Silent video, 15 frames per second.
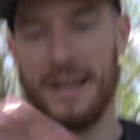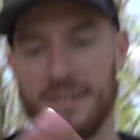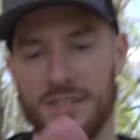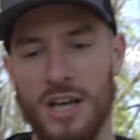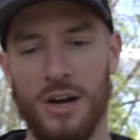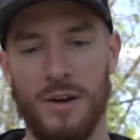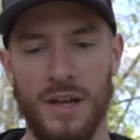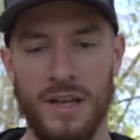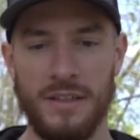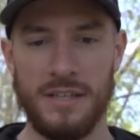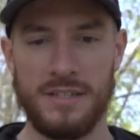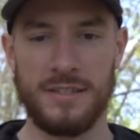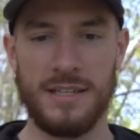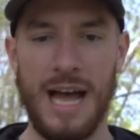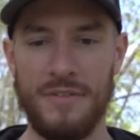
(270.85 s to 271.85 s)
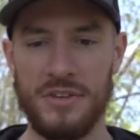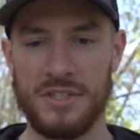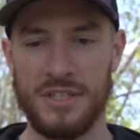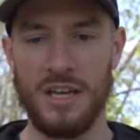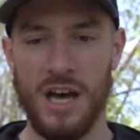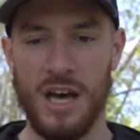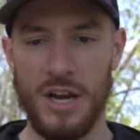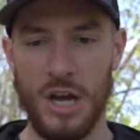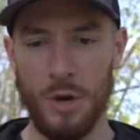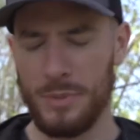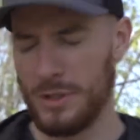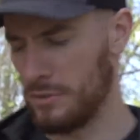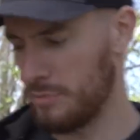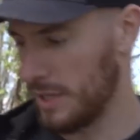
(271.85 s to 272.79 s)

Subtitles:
So this is obviously unopened